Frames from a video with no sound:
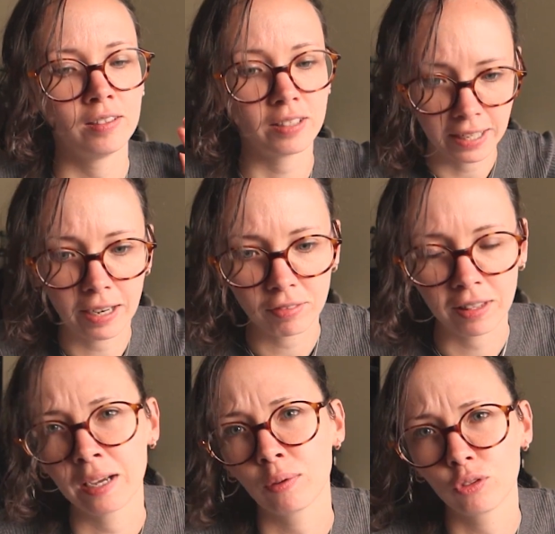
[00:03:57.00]
take
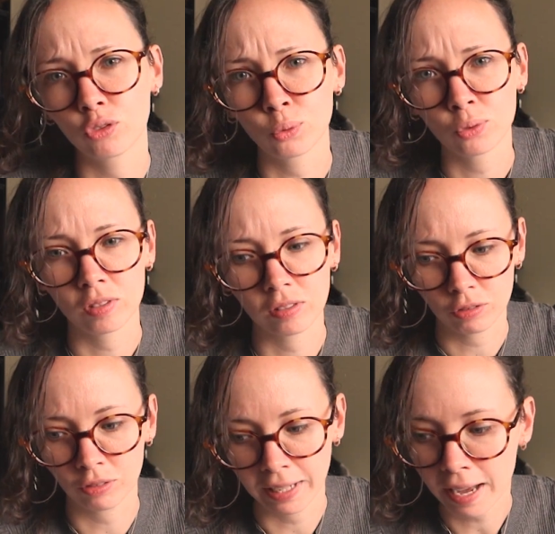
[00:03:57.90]
everything out of the drawers because
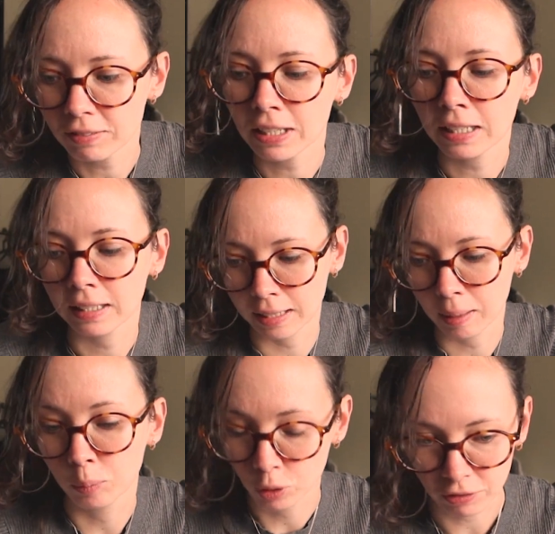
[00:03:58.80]
it's really heavy, and
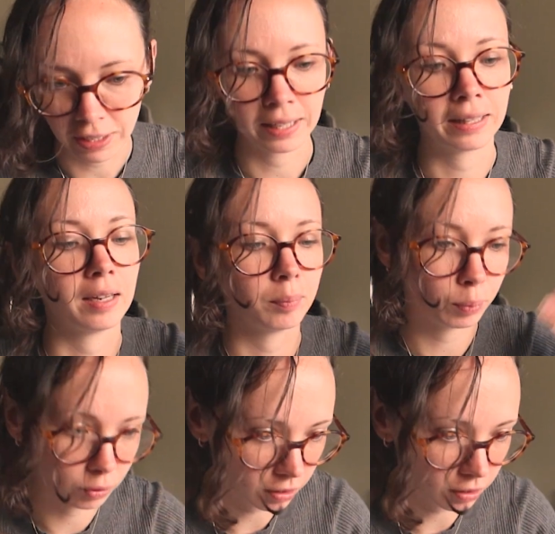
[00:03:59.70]
then move it and then put